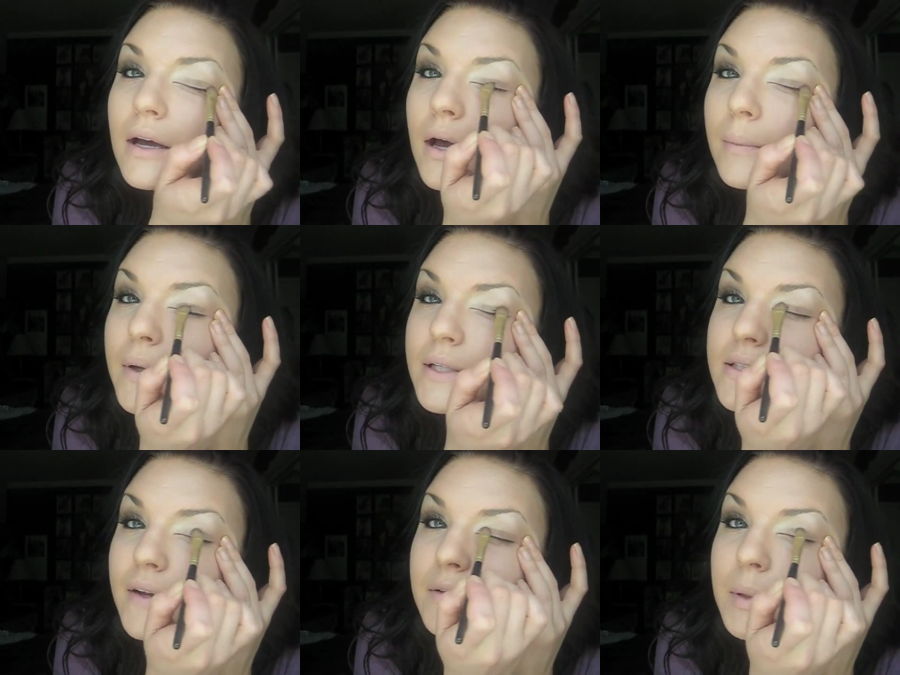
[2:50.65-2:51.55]
It
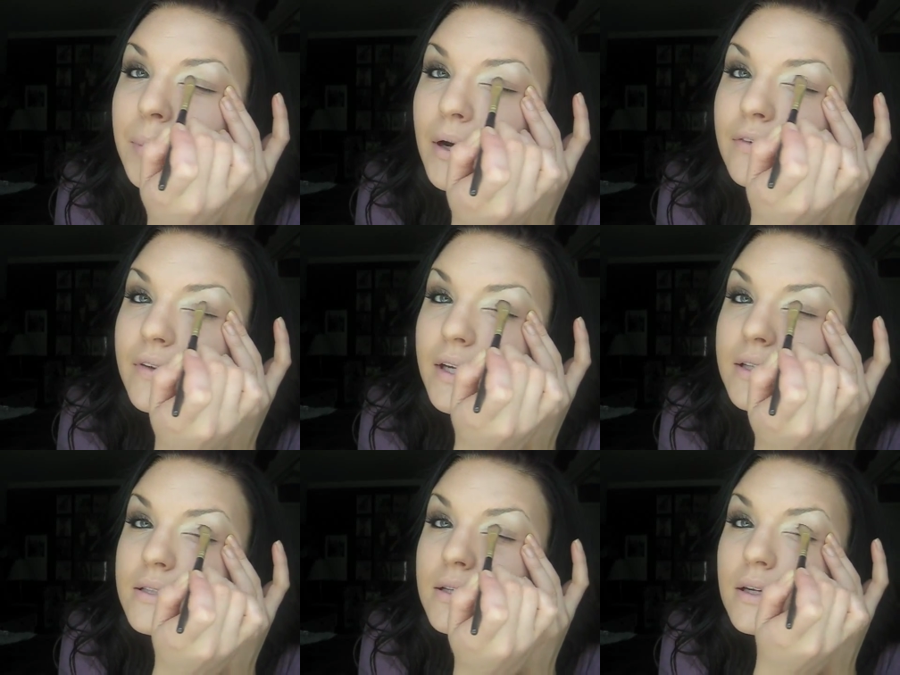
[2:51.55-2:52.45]
doesn't have to be
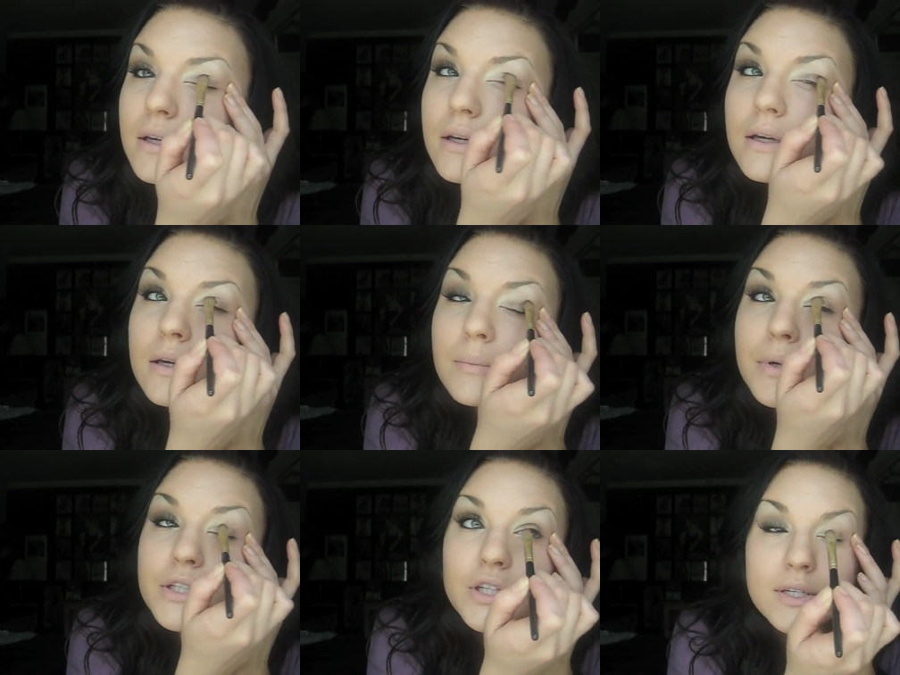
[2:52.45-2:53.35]
perfect,
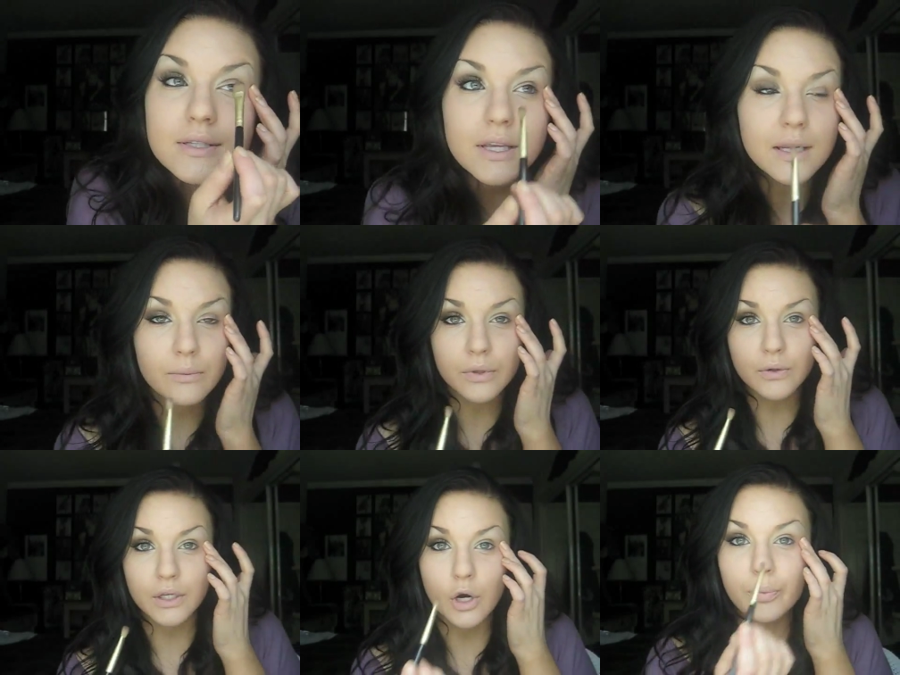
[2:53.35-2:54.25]
but just, and you
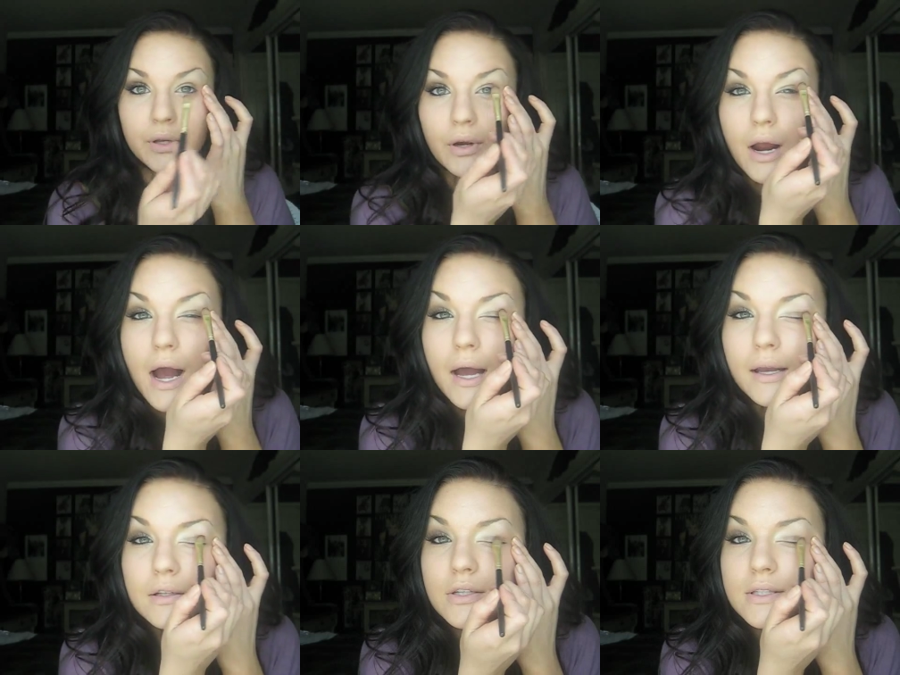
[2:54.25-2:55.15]
can open your
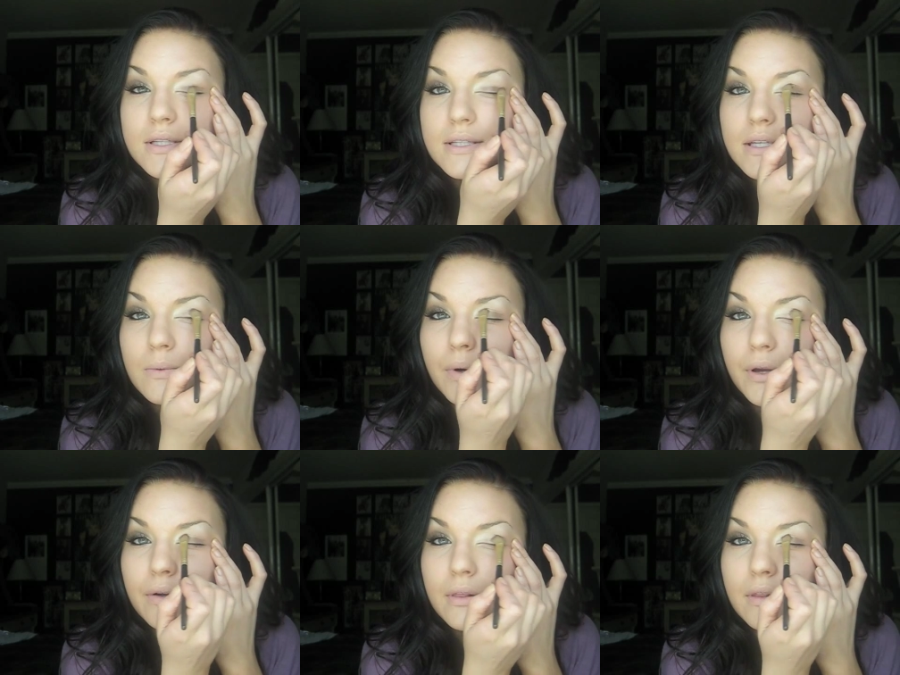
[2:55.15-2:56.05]
eye just to see
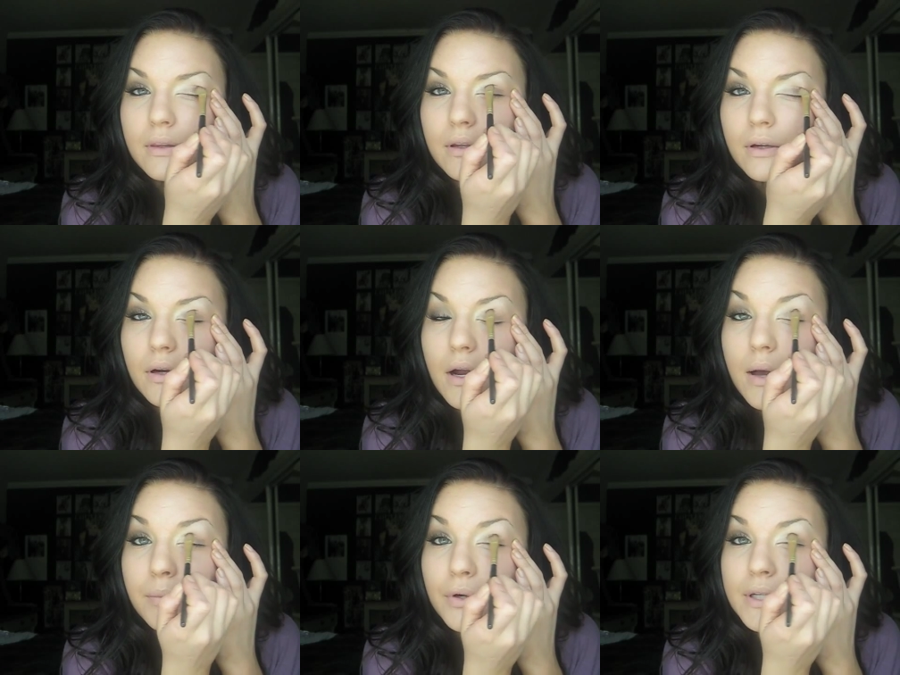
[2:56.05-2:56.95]
where
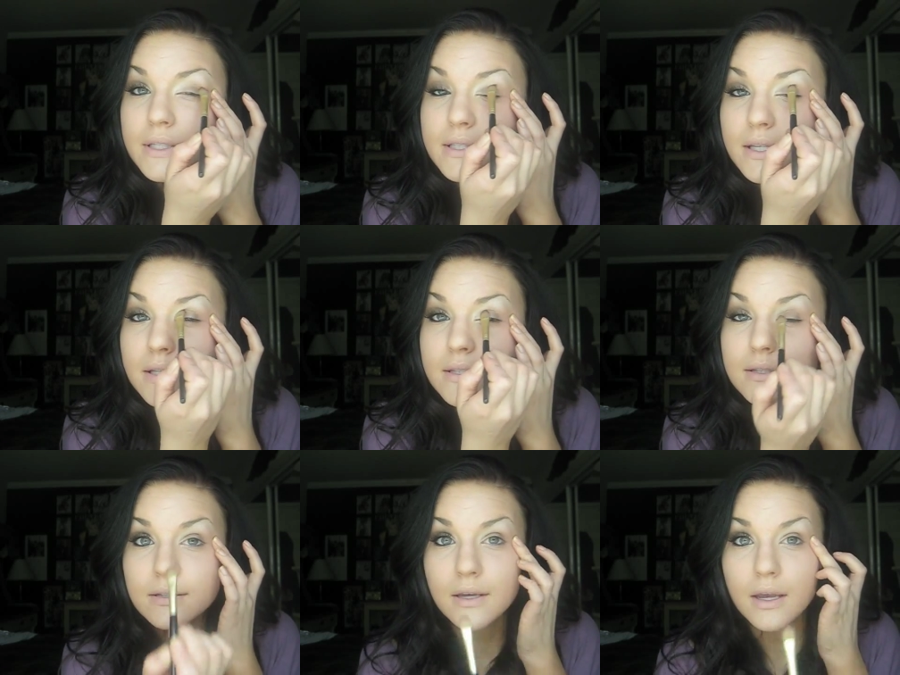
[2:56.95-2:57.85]
your crease
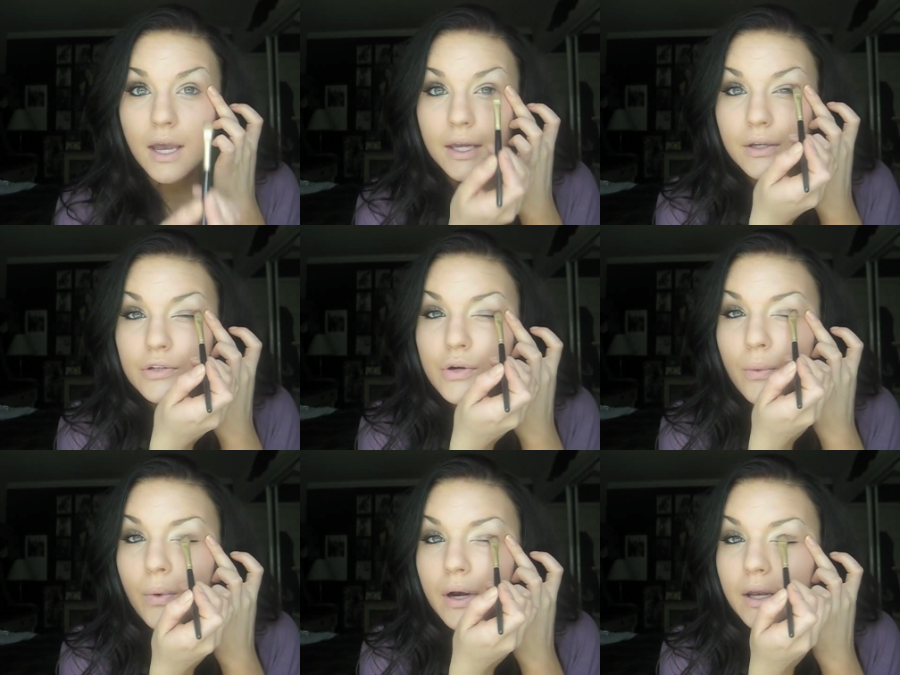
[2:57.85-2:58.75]
is, and you
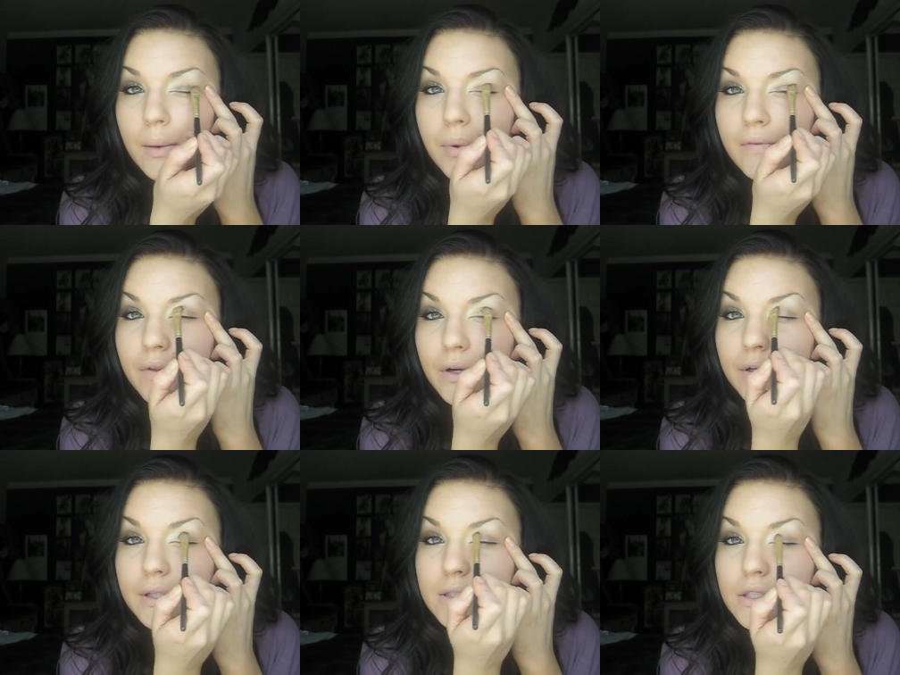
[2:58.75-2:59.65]
don't want it above the
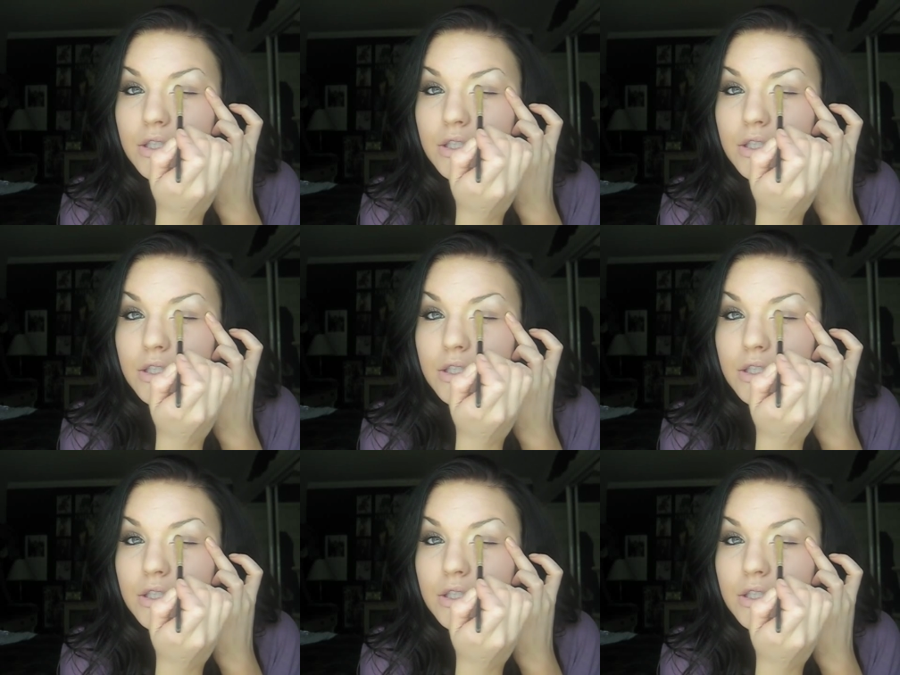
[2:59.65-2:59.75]
crease,